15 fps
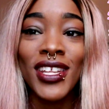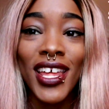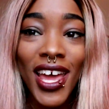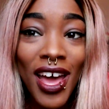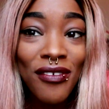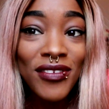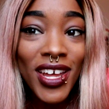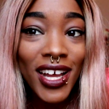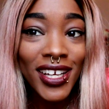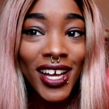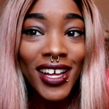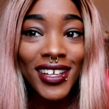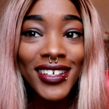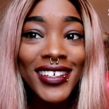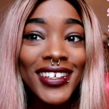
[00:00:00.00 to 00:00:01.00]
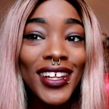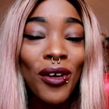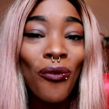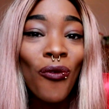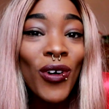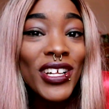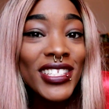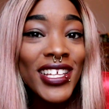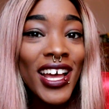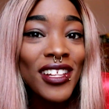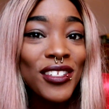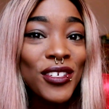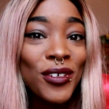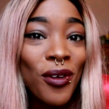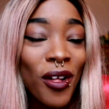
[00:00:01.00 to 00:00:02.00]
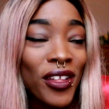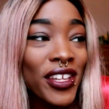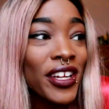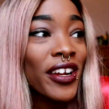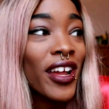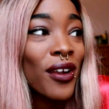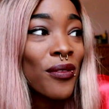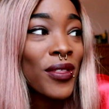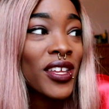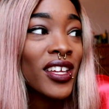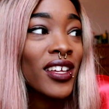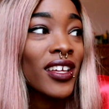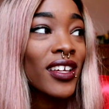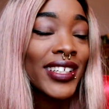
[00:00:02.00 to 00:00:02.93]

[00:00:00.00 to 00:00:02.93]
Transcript: And I have not gotten one tattoo all year, I don't think.